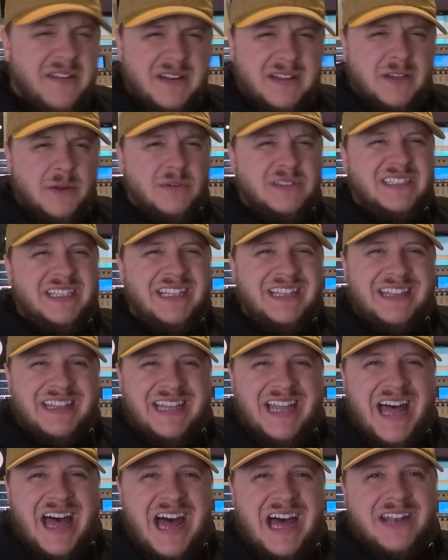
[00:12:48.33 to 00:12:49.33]
that there was a
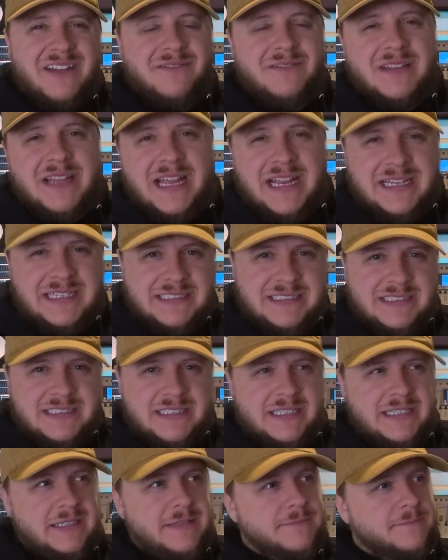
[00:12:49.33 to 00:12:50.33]
lot of
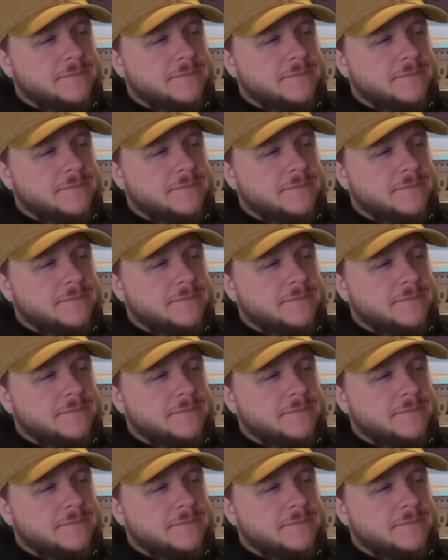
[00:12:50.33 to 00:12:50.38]
latency